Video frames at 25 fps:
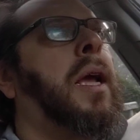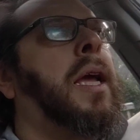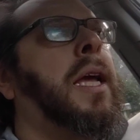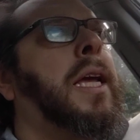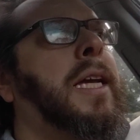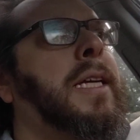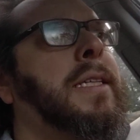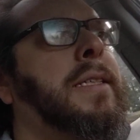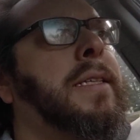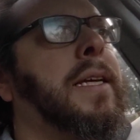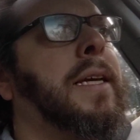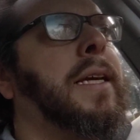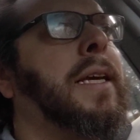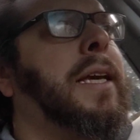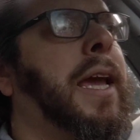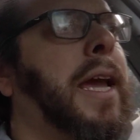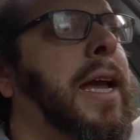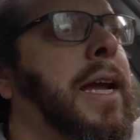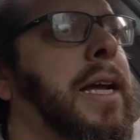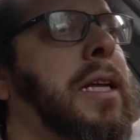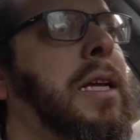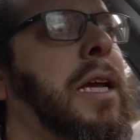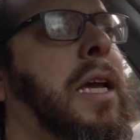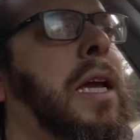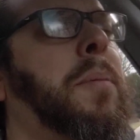He's a
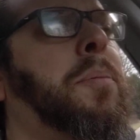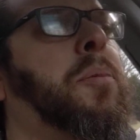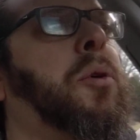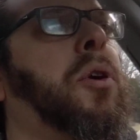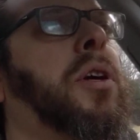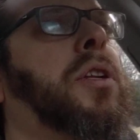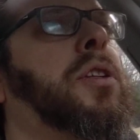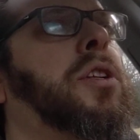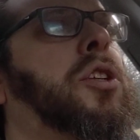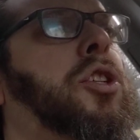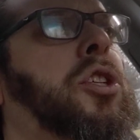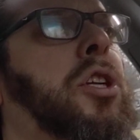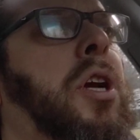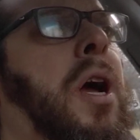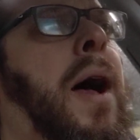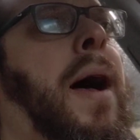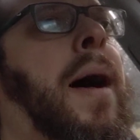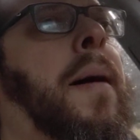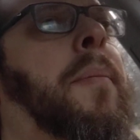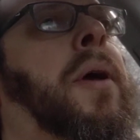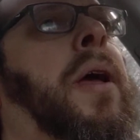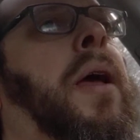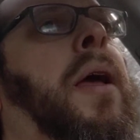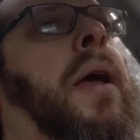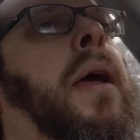gatekeeper in the
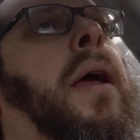shop,